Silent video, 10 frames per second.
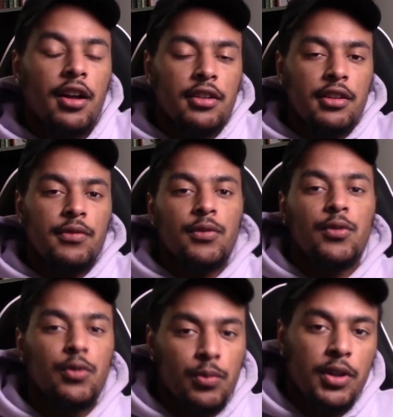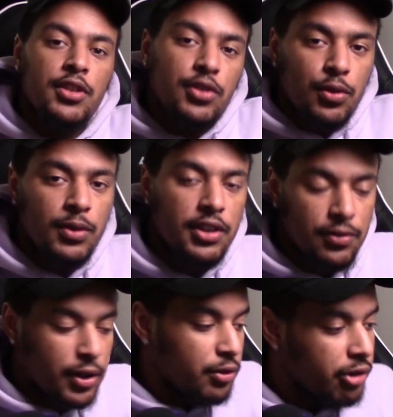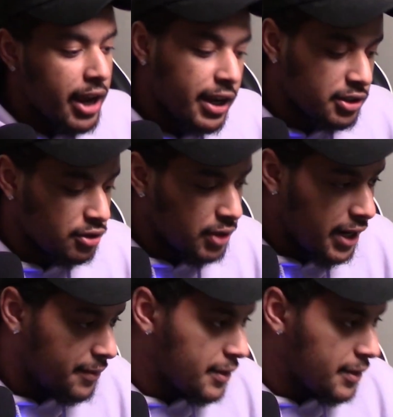living room doing these fucking reactions, right?